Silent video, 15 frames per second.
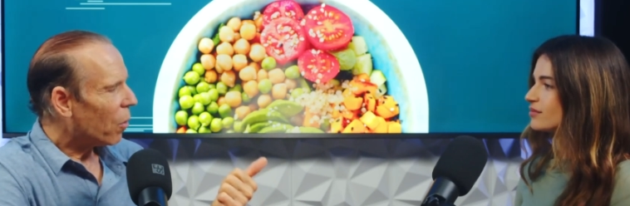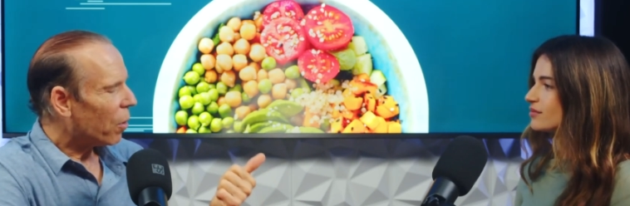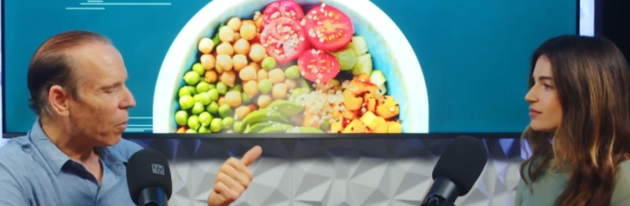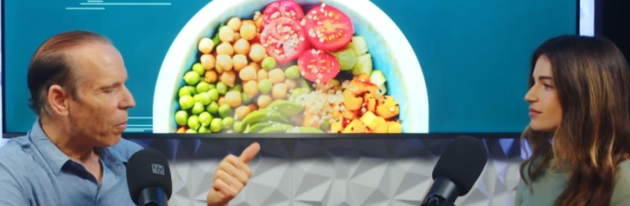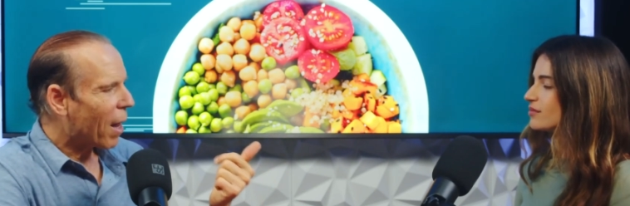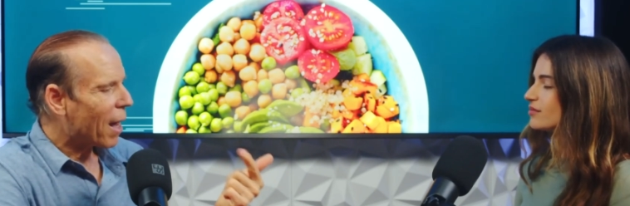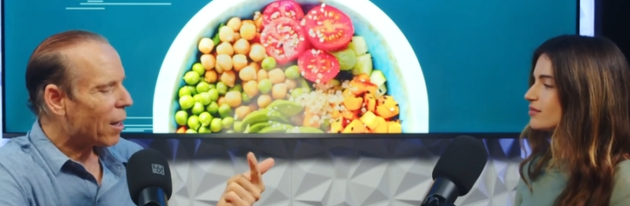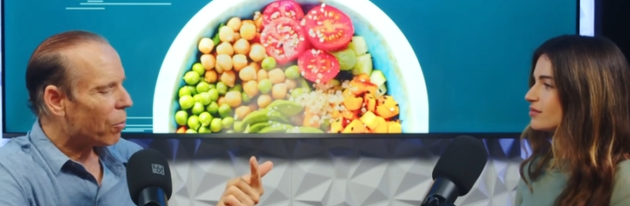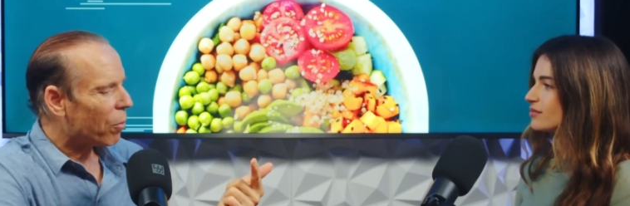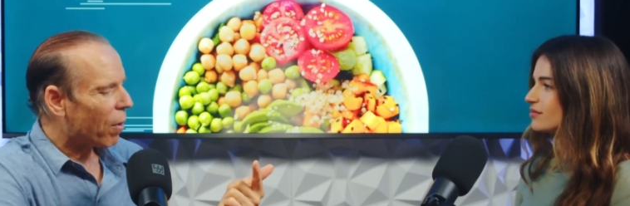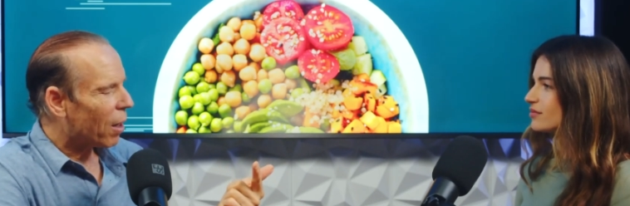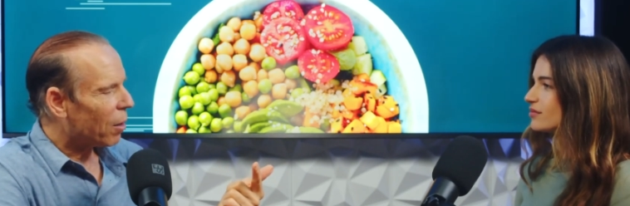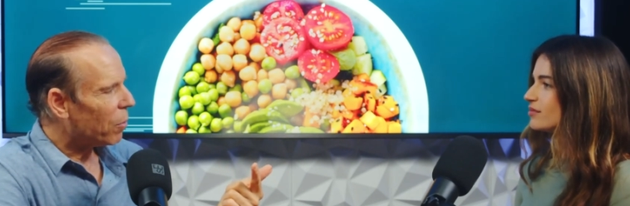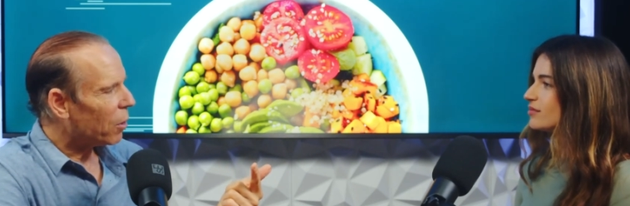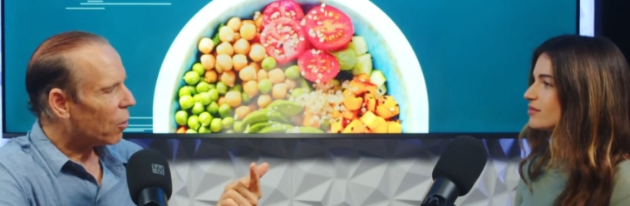Speaker 1: or the manna
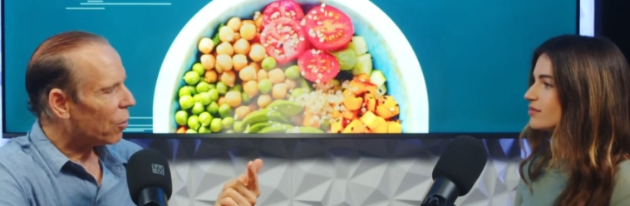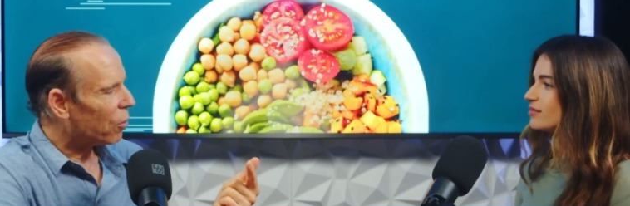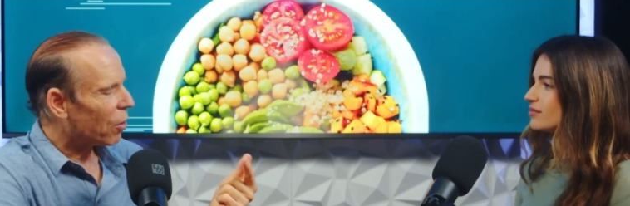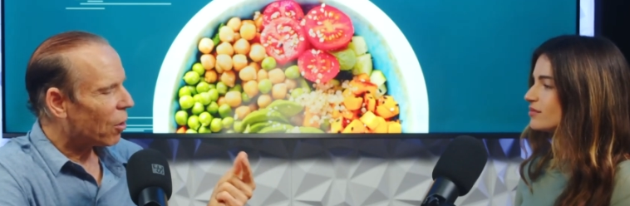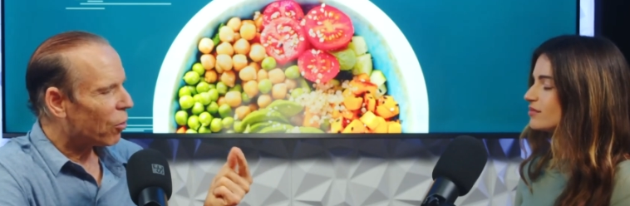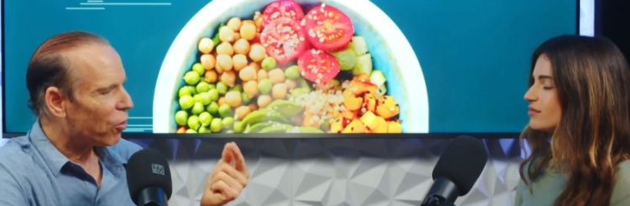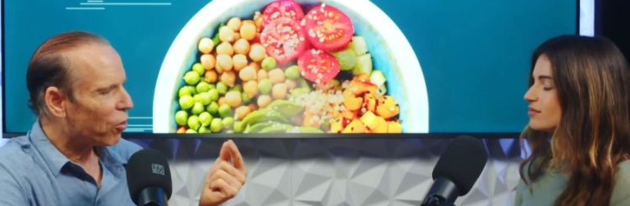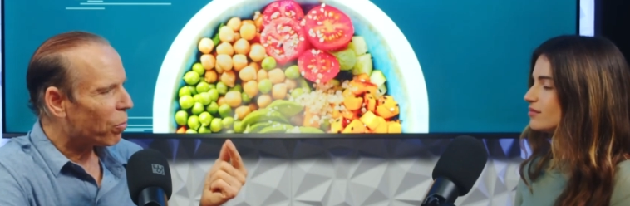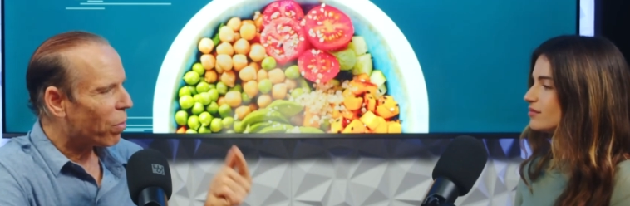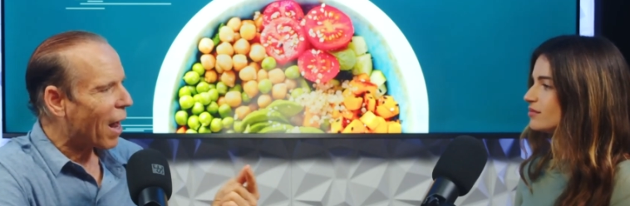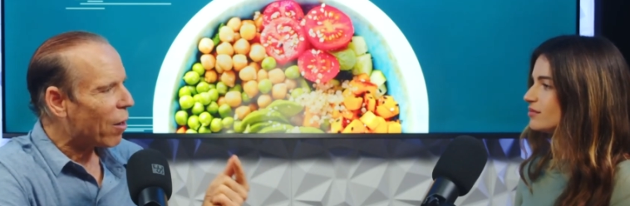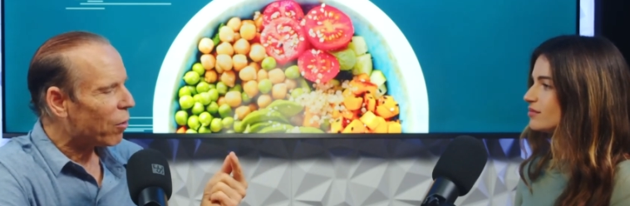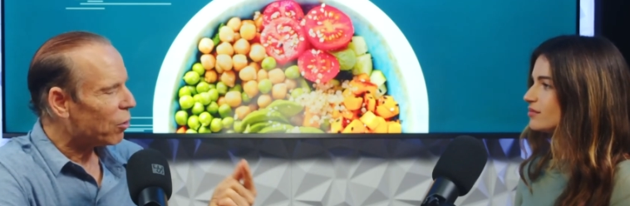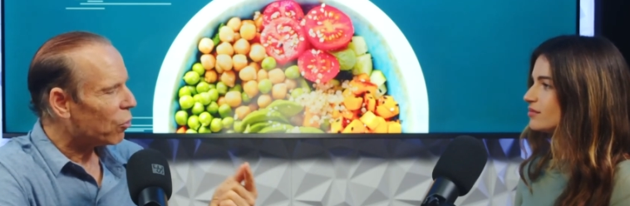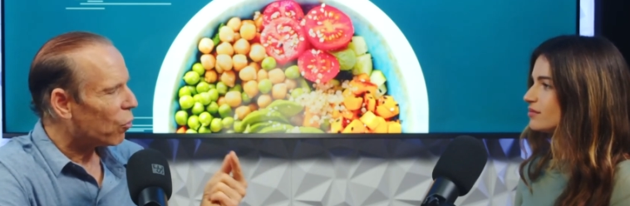bread, because they're
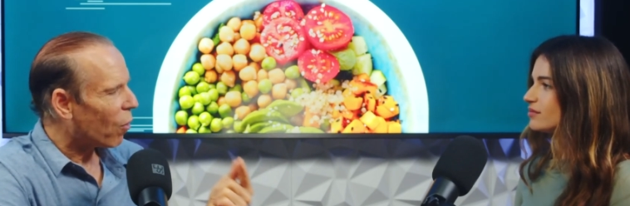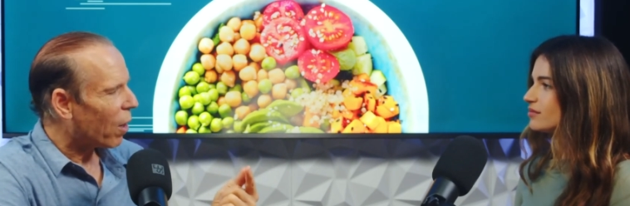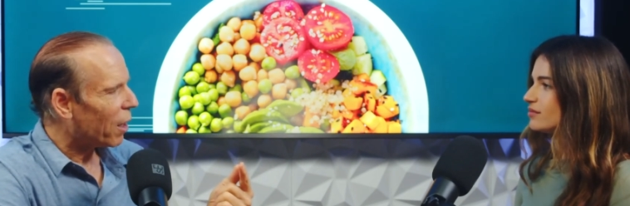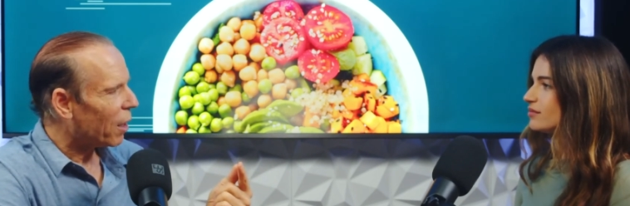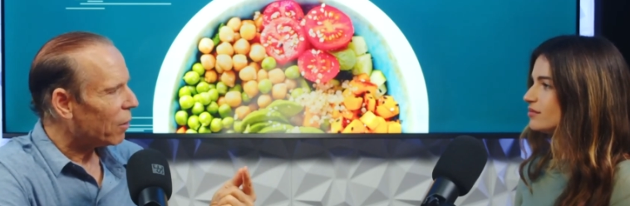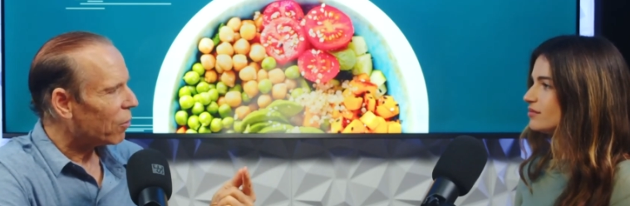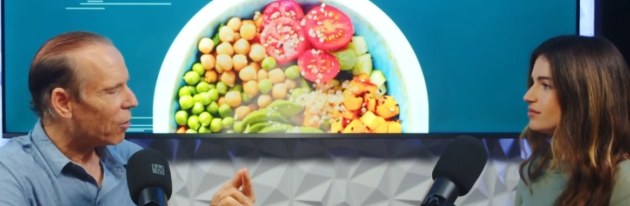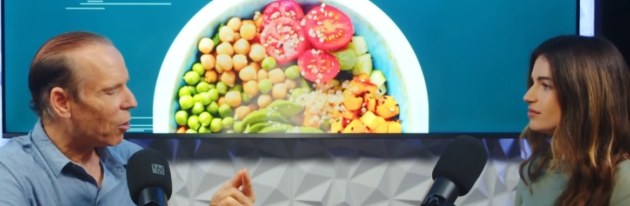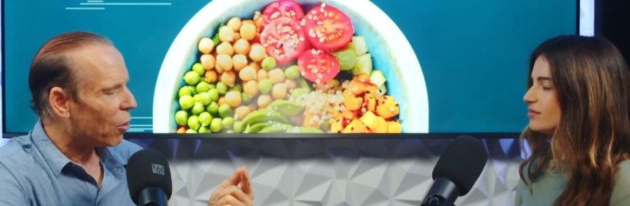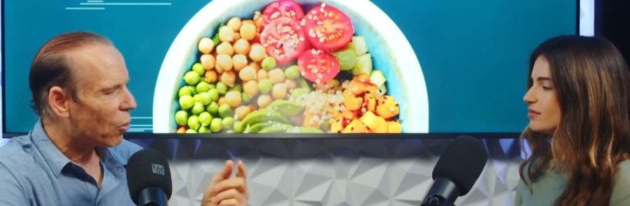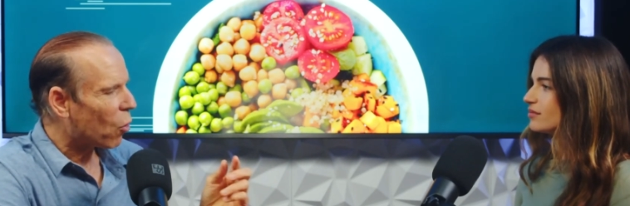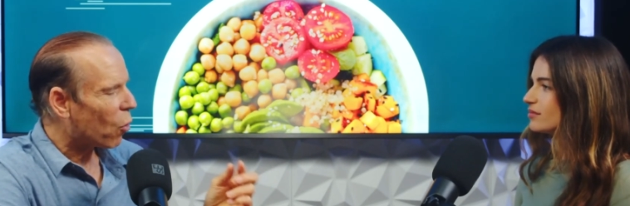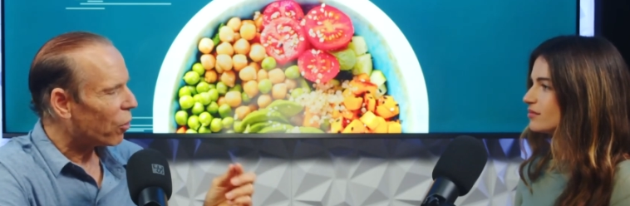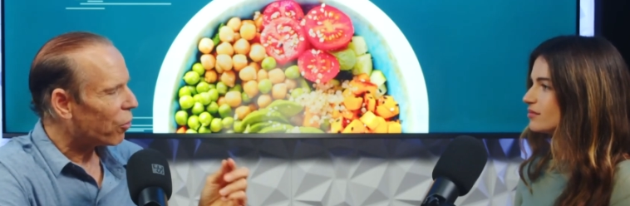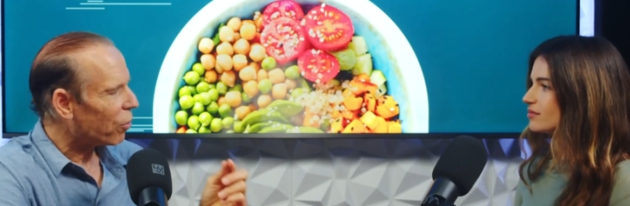sprouted grains that
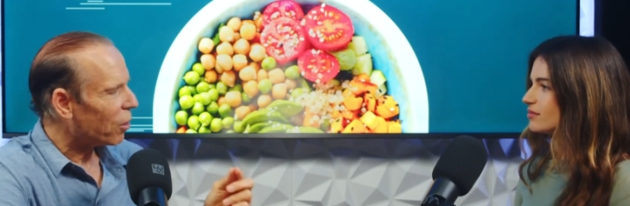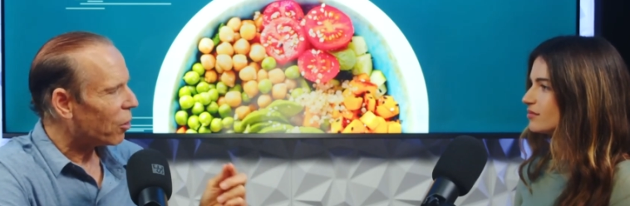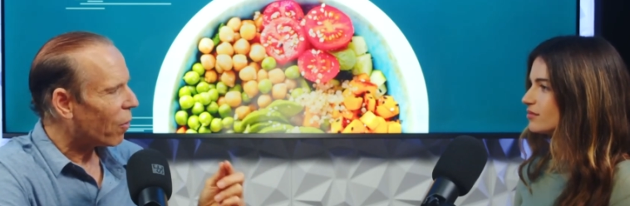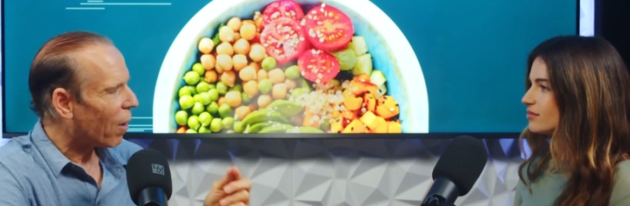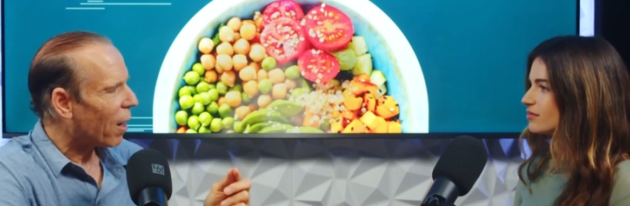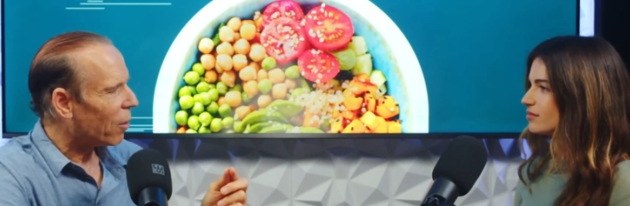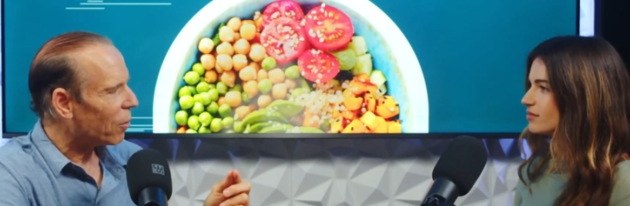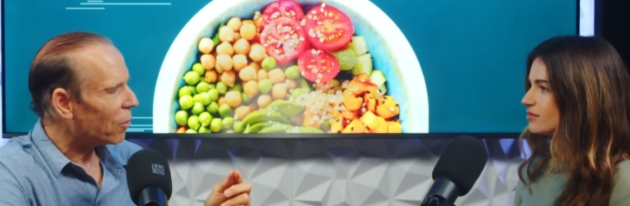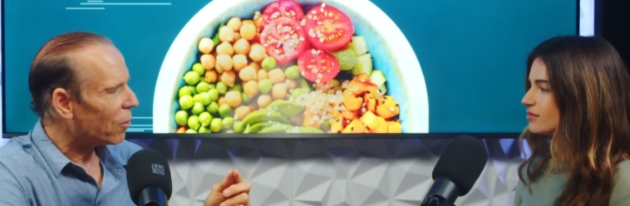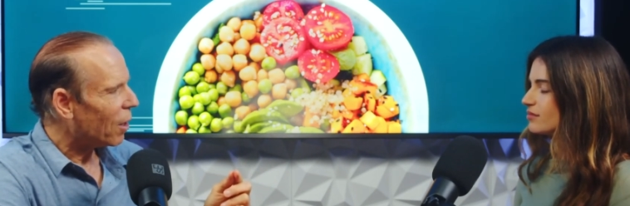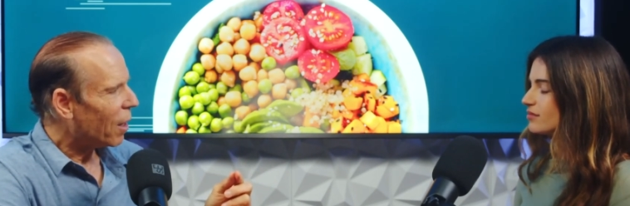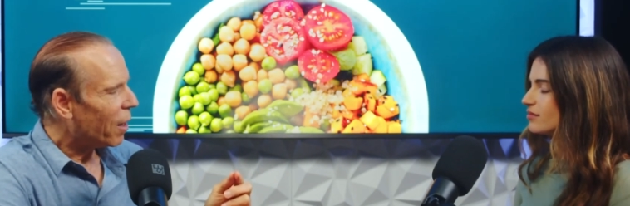are coarsely ground.